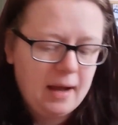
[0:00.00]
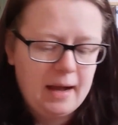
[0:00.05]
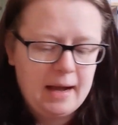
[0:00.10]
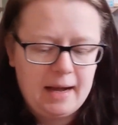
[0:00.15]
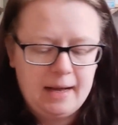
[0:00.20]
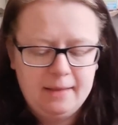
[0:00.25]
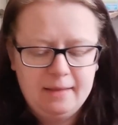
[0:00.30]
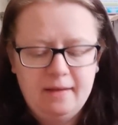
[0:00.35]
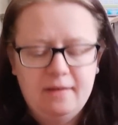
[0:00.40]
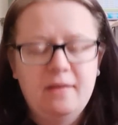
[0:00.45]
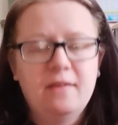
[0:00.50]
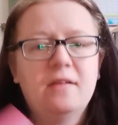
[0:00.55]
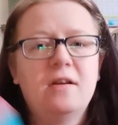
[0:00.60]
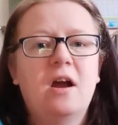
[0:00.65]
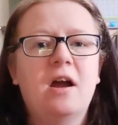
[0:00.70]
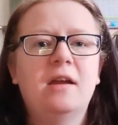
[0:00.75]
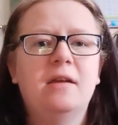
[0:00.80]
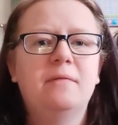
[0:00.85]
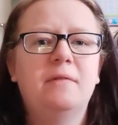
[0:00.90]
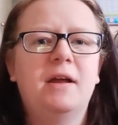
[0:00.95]
And this is
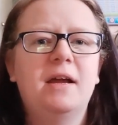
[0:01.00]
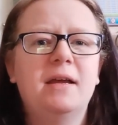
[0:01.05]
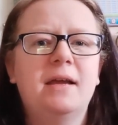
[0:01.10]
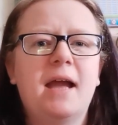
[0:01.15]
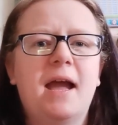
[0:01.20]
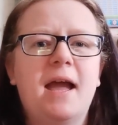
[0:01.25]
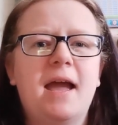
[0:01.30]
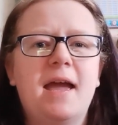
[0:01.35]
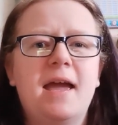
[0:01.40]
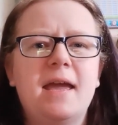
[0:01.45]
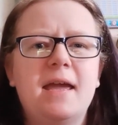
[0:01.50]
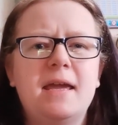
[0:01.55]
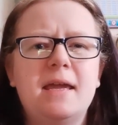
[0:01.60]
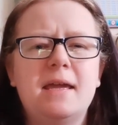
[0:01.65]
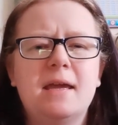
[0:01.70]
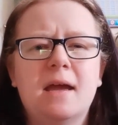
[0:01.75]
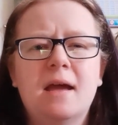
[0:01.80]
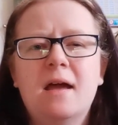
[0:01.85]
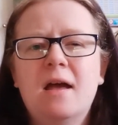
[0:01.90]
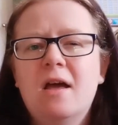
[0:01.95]
kind of like
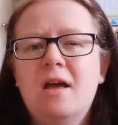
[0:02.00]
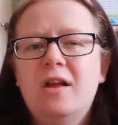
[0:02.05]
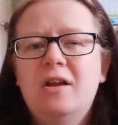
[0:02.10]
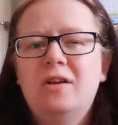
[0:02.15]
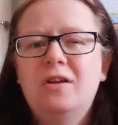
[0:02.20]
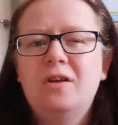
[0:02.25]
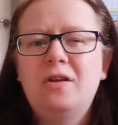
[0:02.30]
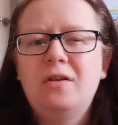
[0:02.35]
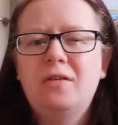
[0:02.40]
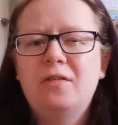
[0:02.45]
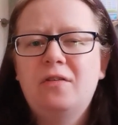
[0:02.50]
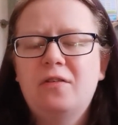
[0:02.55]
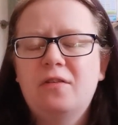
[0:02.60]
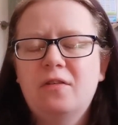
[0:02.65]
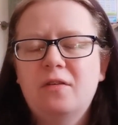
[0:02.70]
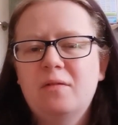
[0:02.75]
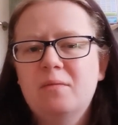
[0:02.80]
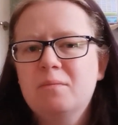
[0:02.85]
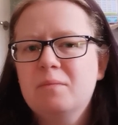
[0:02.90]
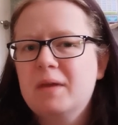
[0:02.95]
a loose
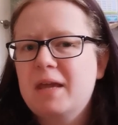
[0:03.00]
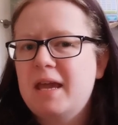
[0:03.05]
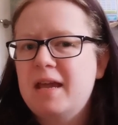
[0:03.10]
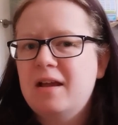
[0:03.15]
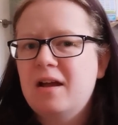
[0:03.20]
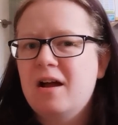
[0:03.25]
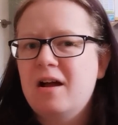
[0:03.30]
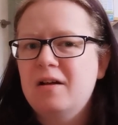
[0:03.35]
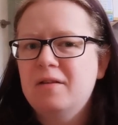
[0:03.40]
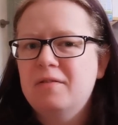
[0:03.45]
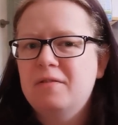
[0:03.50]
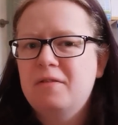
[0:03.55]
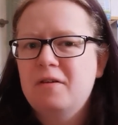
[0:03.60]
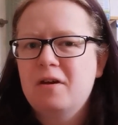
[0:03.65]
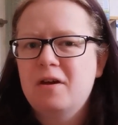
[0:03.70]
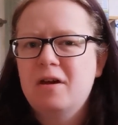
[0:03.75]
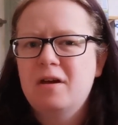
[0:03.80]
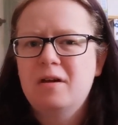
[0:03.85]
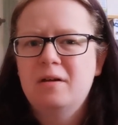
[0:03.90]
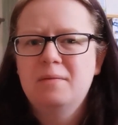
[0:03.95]
King
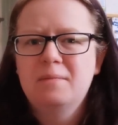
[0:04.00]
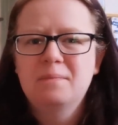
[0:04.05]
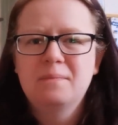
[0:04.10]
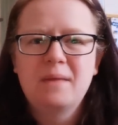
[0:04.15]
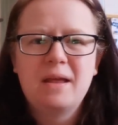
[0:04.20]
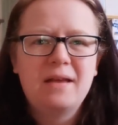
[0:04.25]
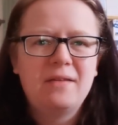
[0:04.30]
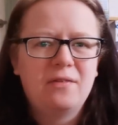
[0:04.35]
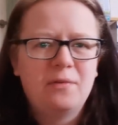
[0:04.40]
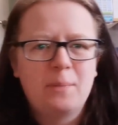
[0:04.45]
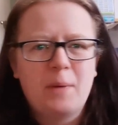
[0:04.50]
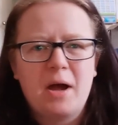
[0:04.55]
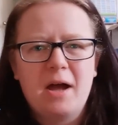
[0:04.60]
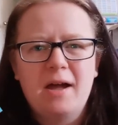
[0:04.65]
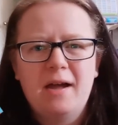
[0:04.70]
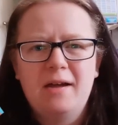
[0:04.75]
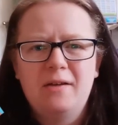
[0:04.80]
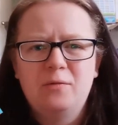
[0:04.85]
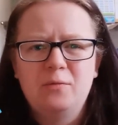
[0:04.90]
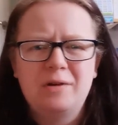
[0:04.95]
Arthur
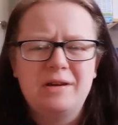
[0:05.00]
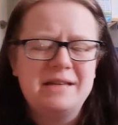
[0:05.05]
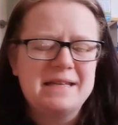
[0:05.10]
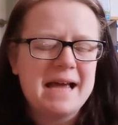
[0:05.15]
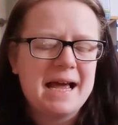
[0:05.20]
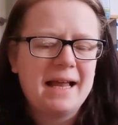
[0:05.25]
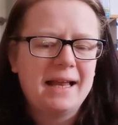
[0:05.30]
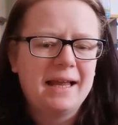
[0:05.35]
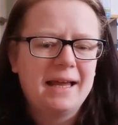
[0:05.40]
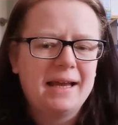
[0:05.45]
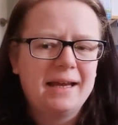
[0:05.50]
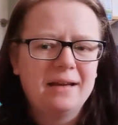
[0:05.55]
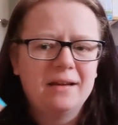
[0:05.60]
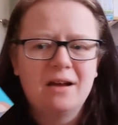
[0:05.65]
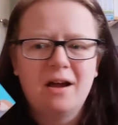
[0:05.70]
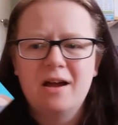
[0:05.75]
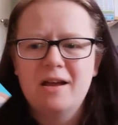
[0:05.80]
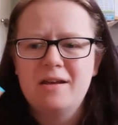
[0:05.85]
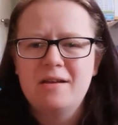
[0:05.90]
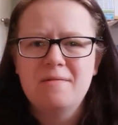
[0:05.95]
inspired retelling
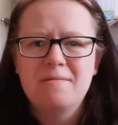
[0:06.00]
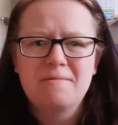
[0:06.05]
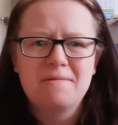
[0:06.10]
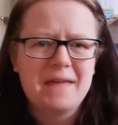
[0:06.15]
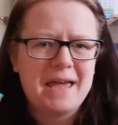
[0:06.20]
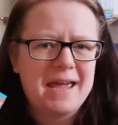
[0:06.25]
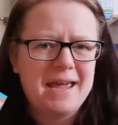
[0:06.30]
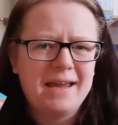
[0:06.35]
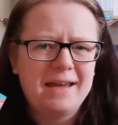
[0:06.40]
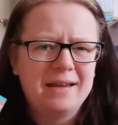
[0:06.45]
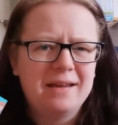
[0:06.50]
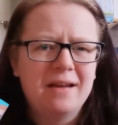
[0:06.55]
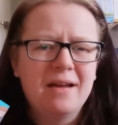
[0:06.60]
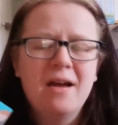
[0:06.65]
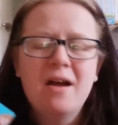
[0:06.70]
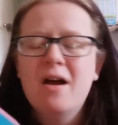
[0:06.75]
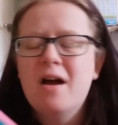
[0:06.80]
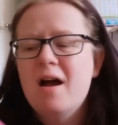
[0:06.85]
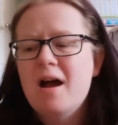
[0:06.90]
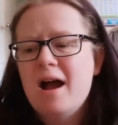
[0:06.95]
kind of thing.
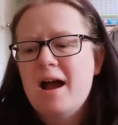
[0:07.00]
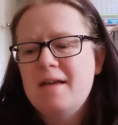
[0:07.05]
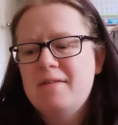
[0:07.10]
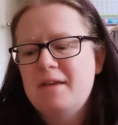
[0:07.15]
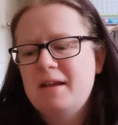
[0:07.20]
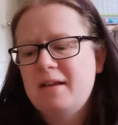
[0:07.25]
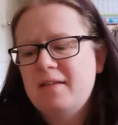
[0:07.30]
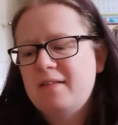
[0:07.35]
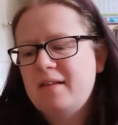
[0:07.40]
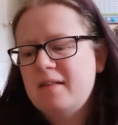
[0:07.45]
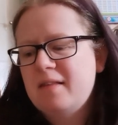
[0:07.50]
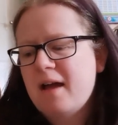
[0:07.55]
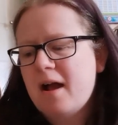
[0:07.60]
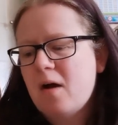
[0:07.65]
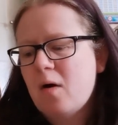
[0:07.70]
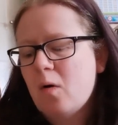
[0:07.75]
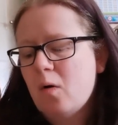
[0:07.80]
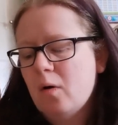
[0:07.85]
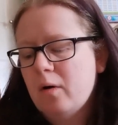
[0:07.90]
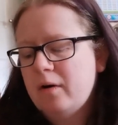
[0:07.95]
I think it's either
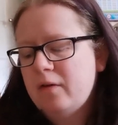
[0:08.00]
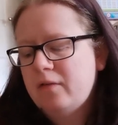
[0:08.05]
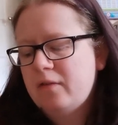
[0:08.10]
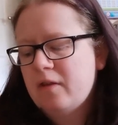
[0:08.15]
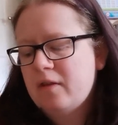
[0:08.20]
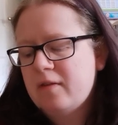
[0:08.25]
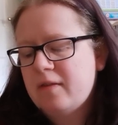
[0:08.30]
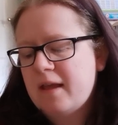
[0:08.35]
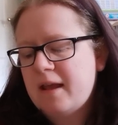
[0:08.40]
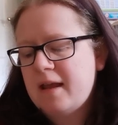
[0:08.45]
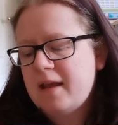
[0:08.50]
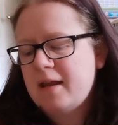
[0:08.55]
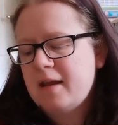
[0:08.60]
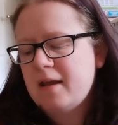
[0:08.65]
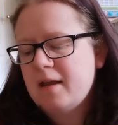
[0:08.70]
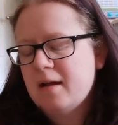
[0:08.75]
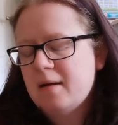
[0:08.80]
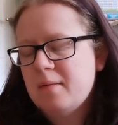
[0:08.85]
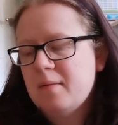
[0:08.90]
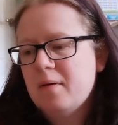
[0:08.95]
that, or it's that
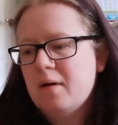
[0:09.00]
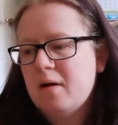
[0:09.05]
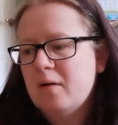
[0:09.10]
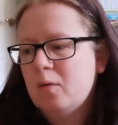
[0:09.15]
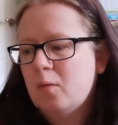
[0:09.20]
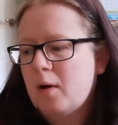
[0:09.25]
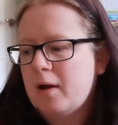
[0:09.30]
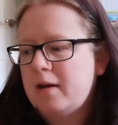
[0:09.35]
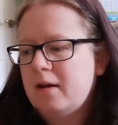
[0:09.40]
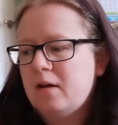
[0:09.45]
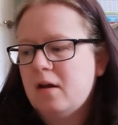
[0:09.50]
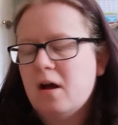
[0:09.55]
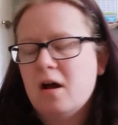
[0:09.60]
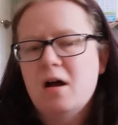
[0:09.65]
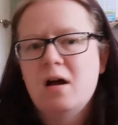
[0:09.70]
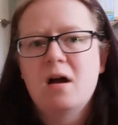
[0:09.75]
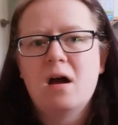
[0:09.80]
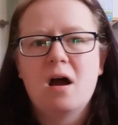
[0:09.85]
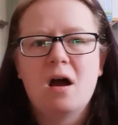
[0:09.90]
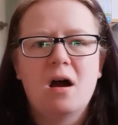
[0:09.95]
the Gwen and
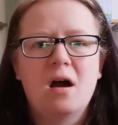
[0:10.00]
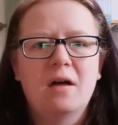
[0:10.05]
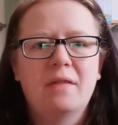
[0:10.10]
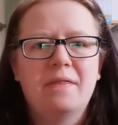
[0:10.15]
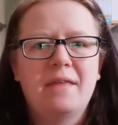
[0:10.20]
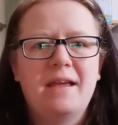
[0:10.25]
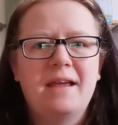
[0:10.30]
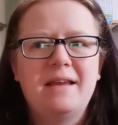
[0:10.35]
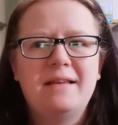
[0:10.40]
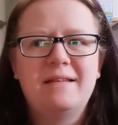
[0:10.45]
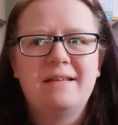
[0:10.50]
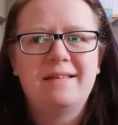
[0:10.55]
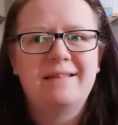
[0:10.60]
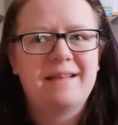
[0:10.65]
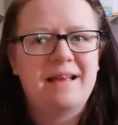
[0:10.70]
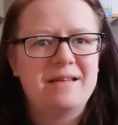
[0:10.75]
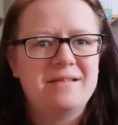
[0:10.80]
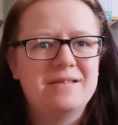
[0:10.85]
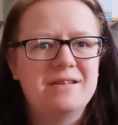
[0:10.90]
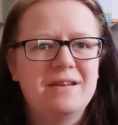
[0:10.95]
Art are the
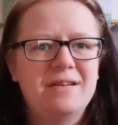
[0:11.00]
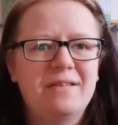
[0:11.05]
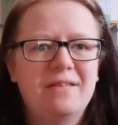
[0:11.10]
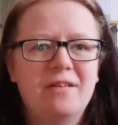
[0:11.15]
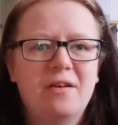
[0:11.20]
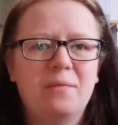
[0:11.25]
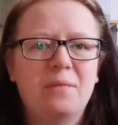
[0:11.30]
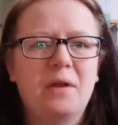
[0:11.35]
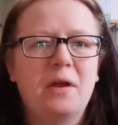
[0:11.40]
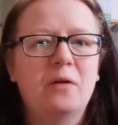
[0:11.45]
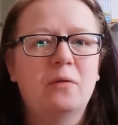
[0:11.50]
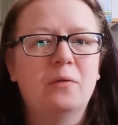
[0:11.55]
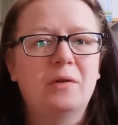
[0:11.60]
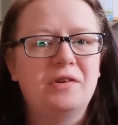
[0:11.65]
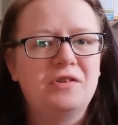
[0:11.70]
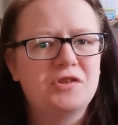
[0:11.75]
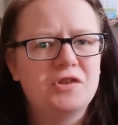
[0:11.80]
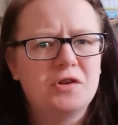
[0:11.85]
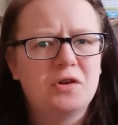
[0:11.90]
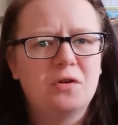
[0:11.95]
descendants of the
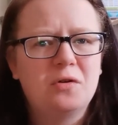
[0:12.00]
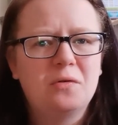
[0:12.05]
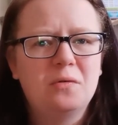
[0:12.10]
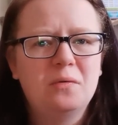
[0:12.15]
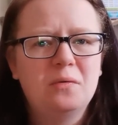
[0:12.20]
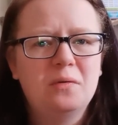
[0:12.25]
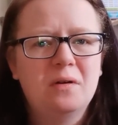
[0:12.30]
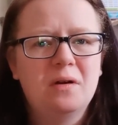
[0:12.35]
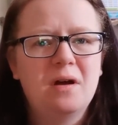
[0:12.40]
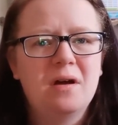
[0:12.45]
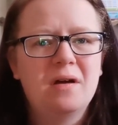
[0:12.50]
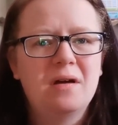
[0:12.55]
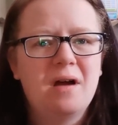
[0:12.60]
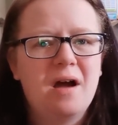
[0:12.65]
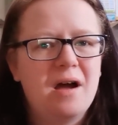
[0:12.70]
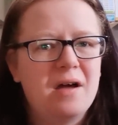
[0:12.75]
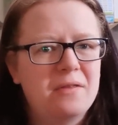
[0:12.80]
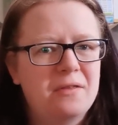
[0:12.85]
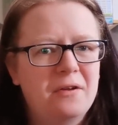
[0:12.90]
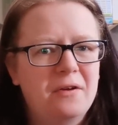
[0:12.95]
original
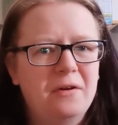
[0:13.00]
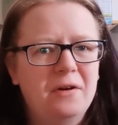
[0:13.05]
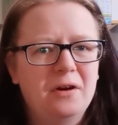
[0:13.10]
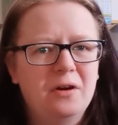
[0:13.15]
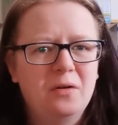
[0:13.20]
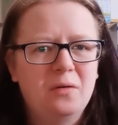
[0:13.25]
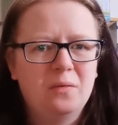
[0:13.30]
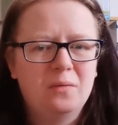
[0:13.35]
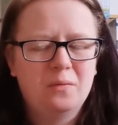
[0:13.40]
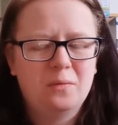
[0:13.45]
Arthur and